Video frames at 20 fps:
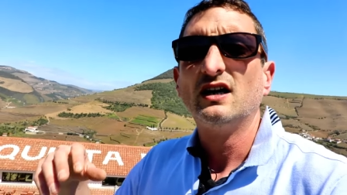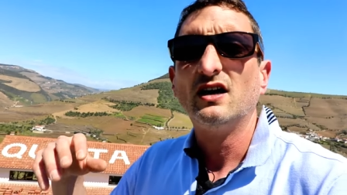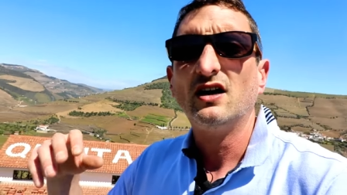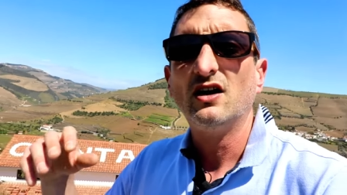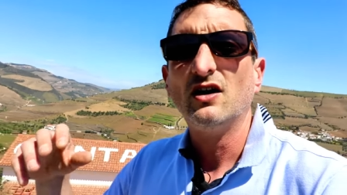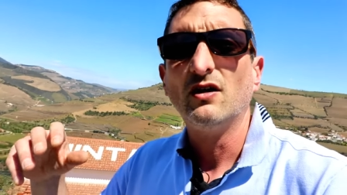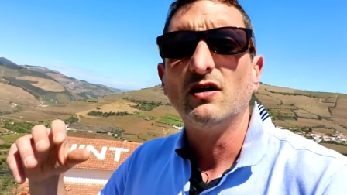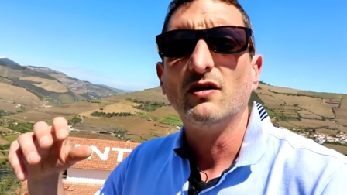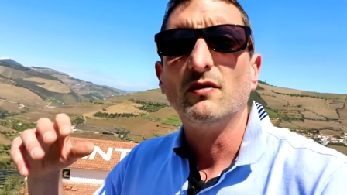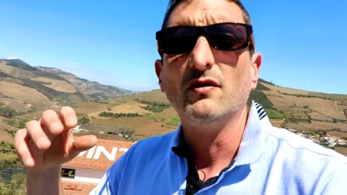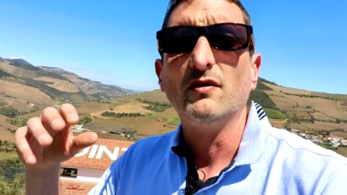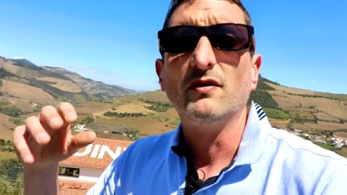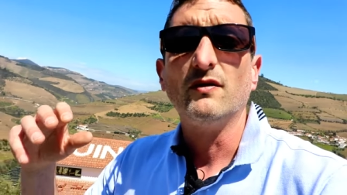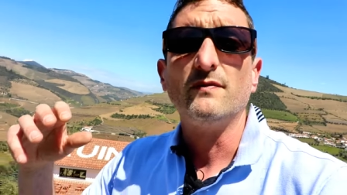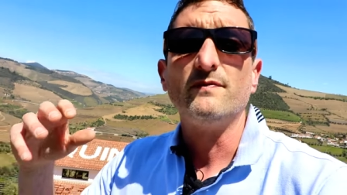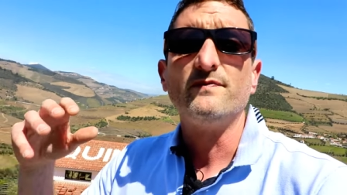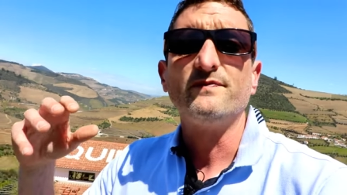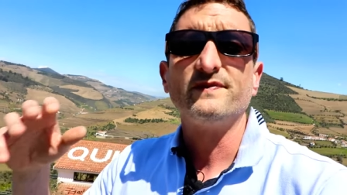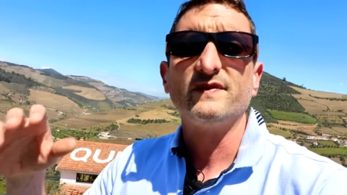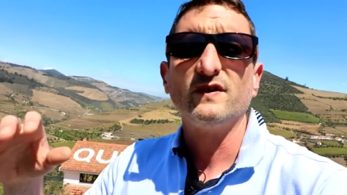
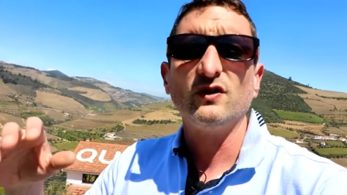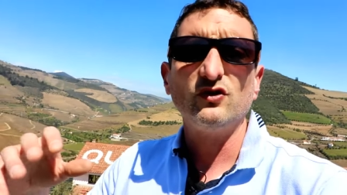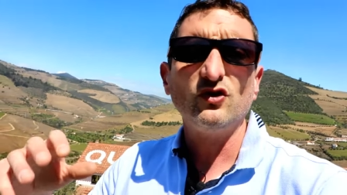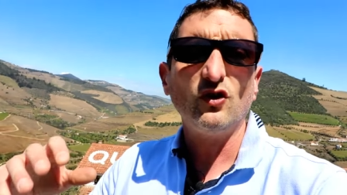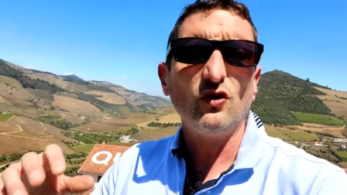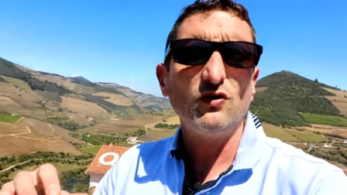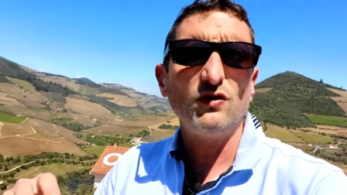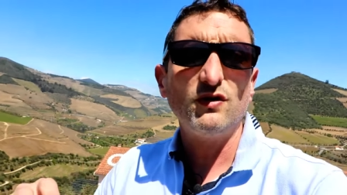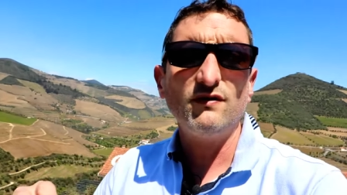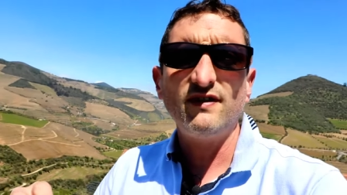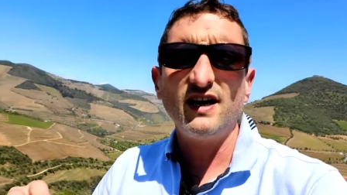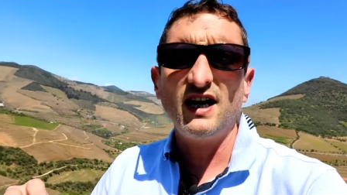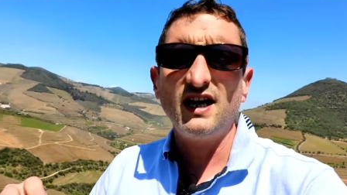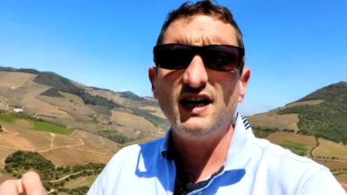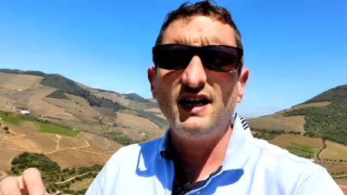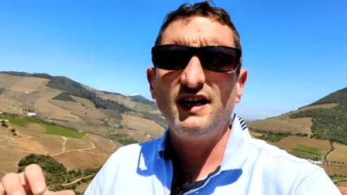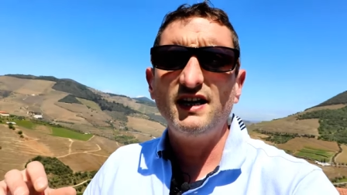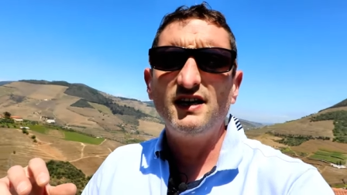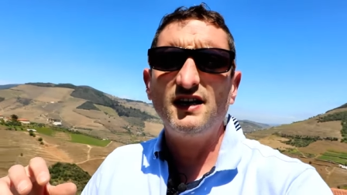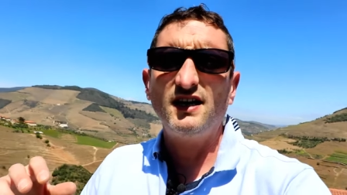Uh, the Douro
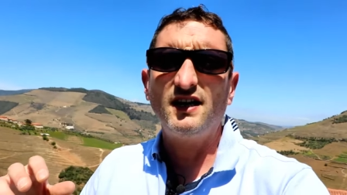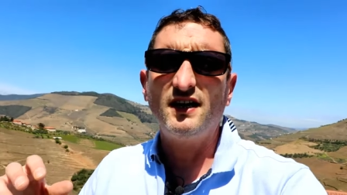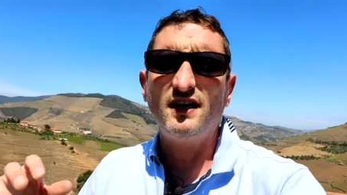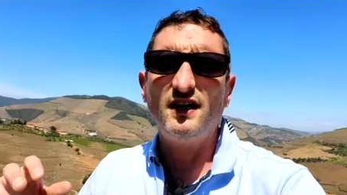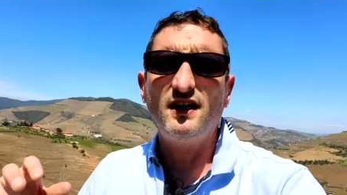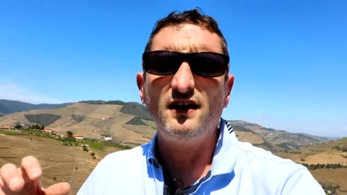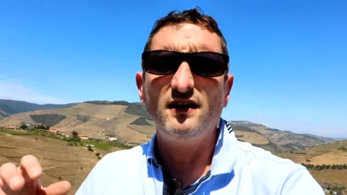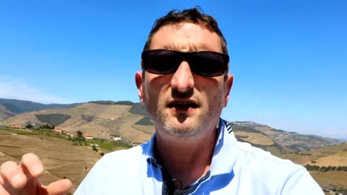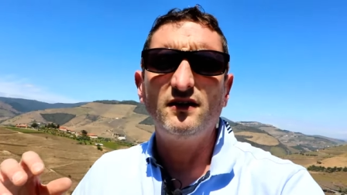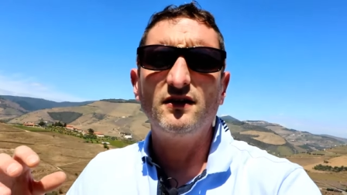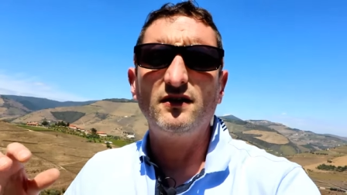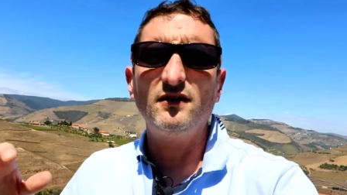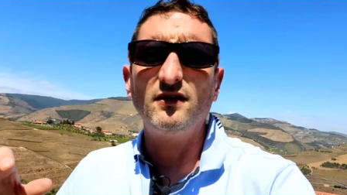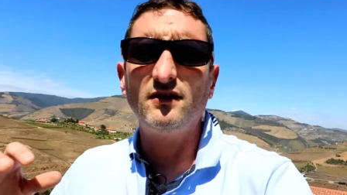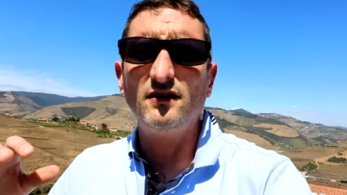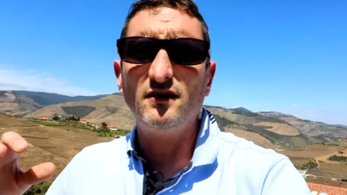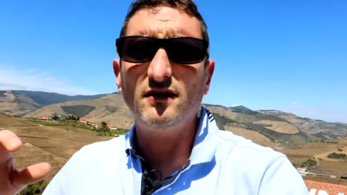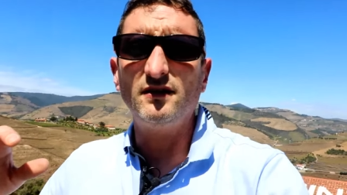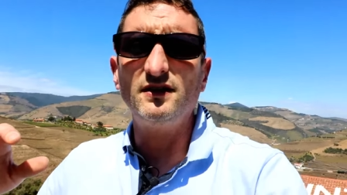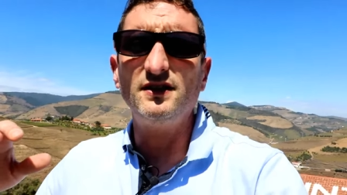Valley and
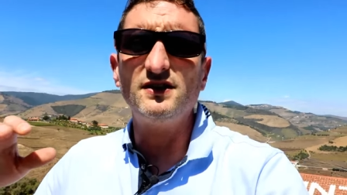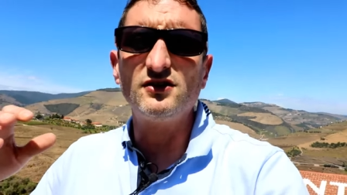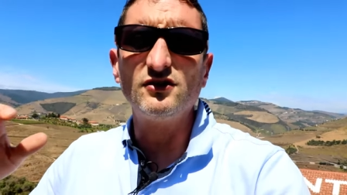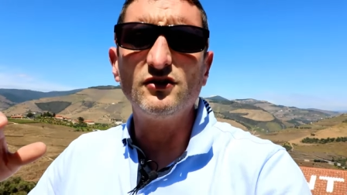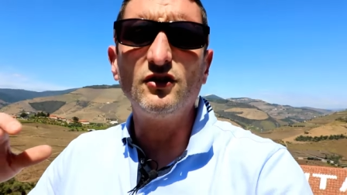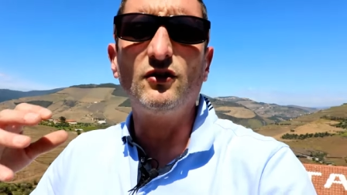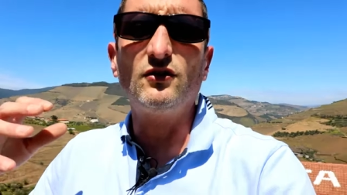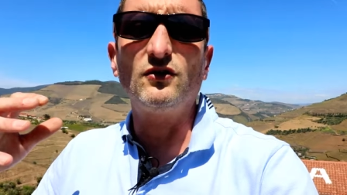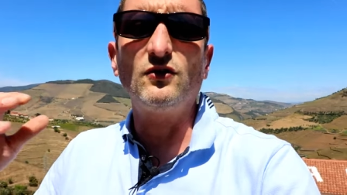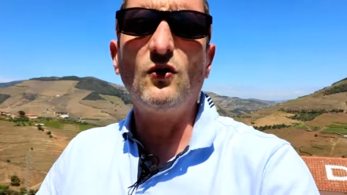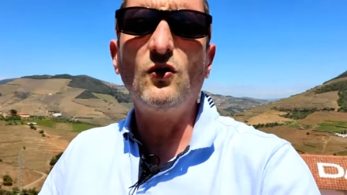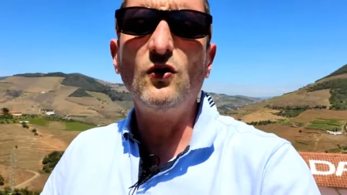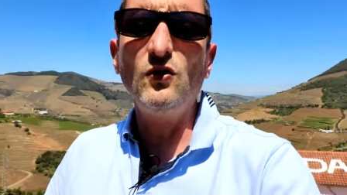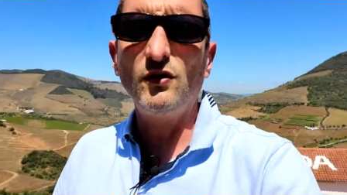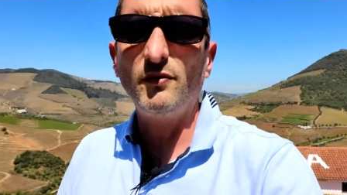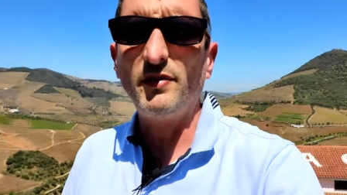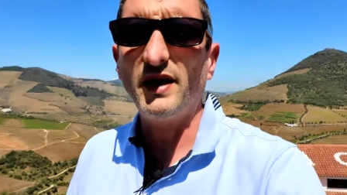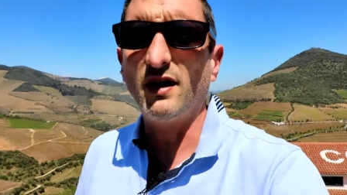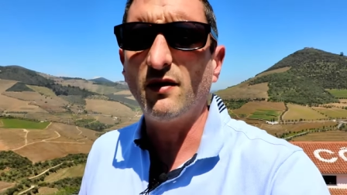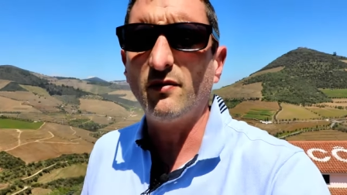uh, is not
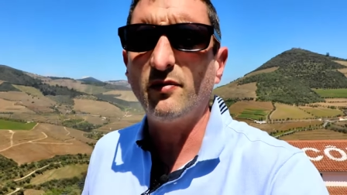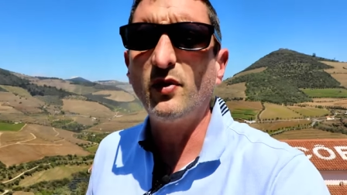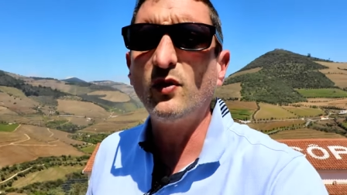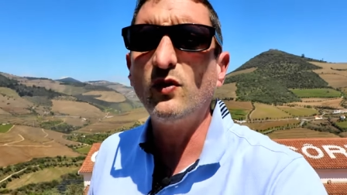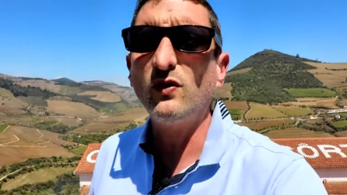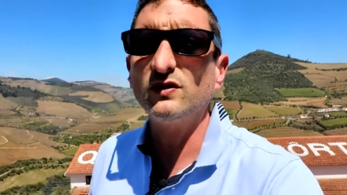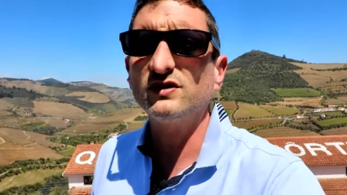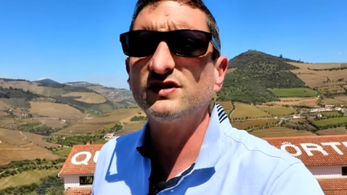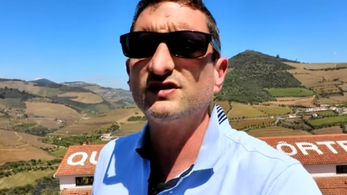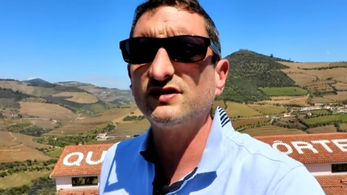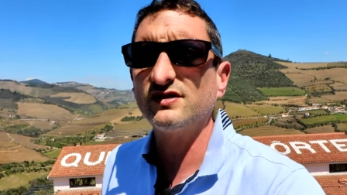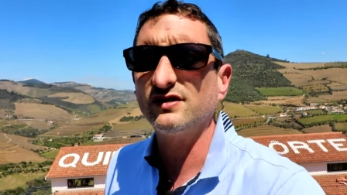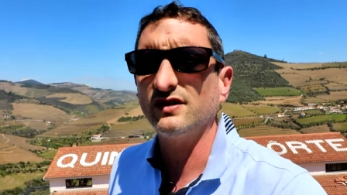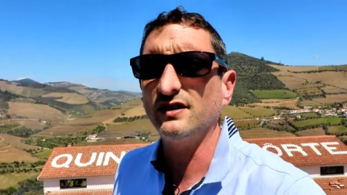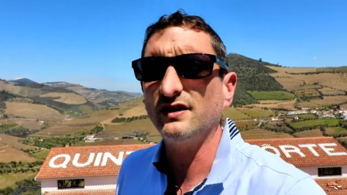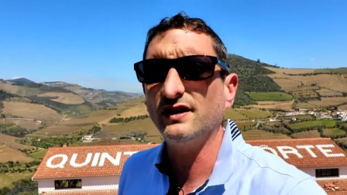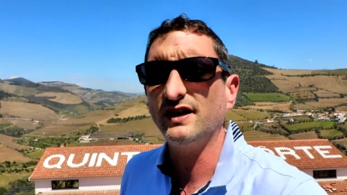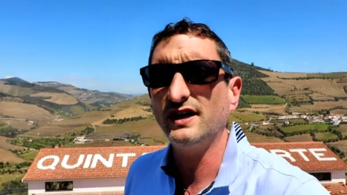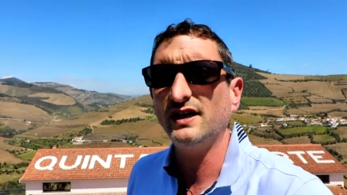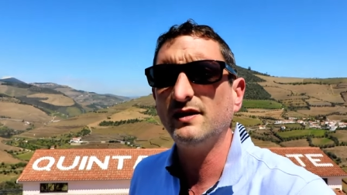all about ports
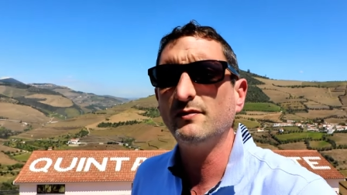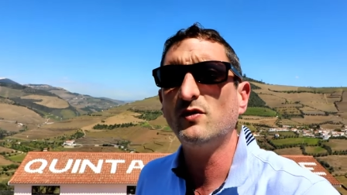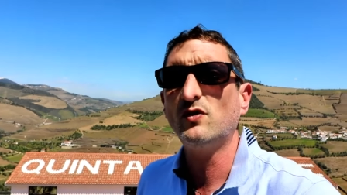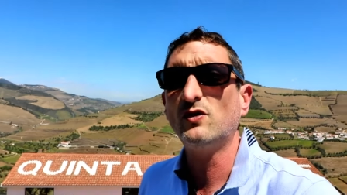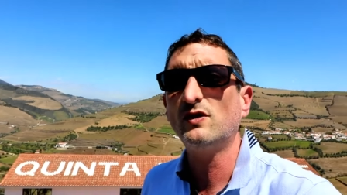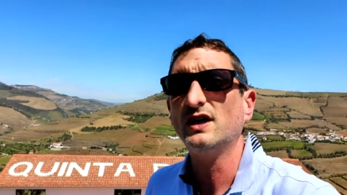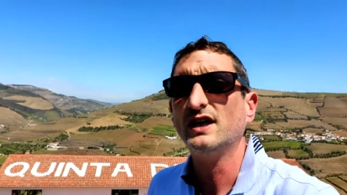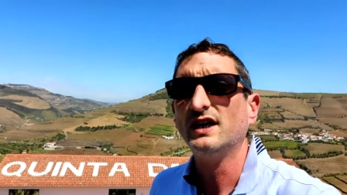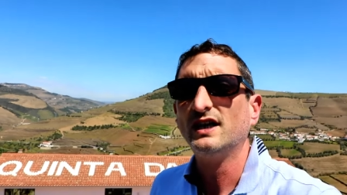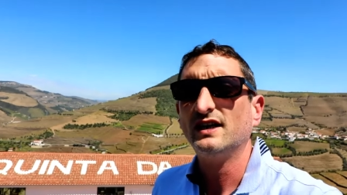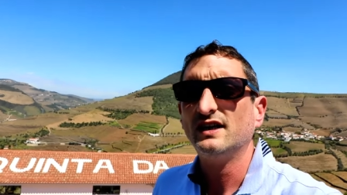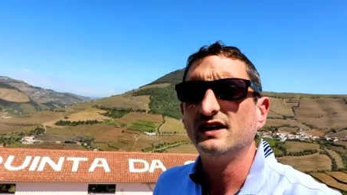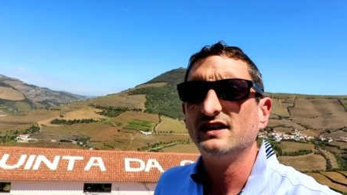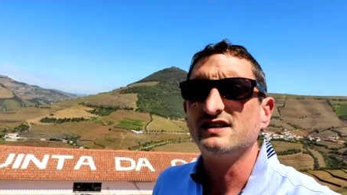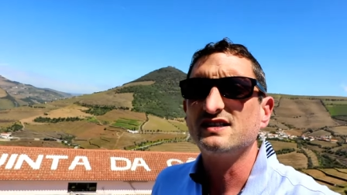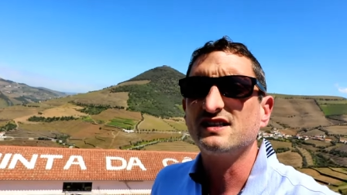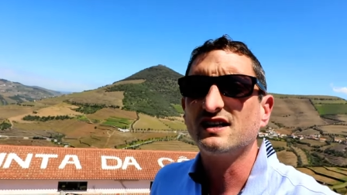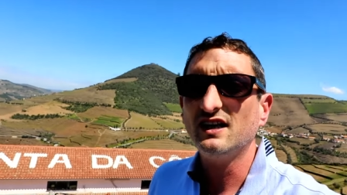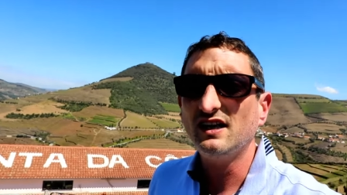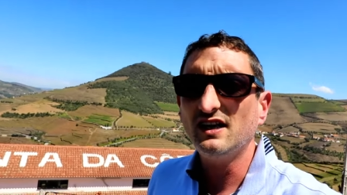anymore.
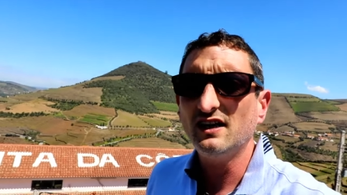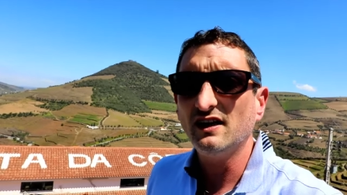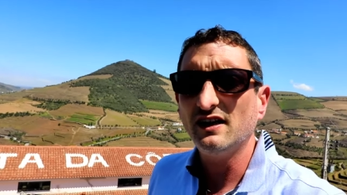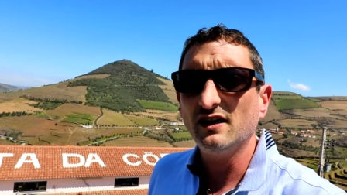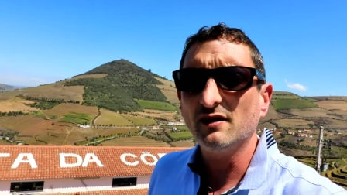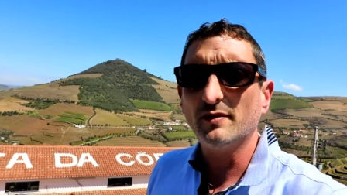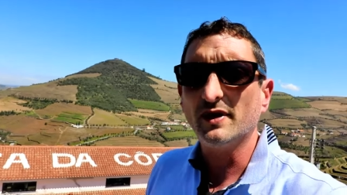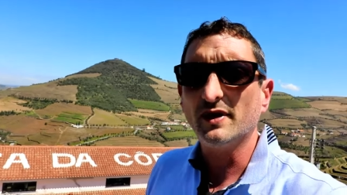It's clearly